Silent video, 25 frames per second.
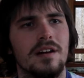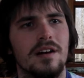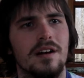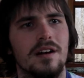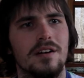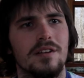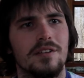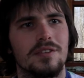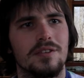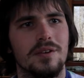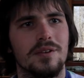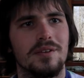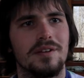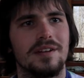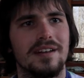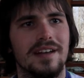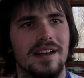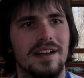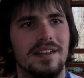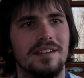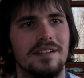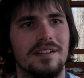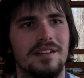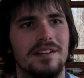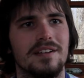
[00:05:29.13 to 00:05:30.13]
are thrown
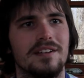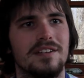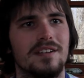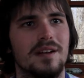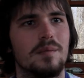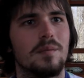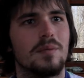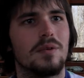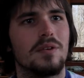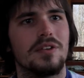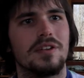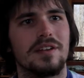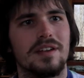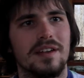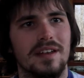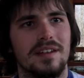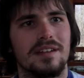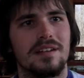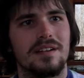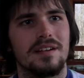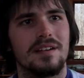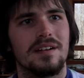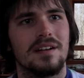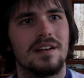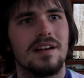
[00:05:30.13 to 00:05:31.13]
together and jumbled
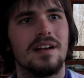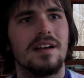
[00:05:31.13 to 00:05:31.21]
together,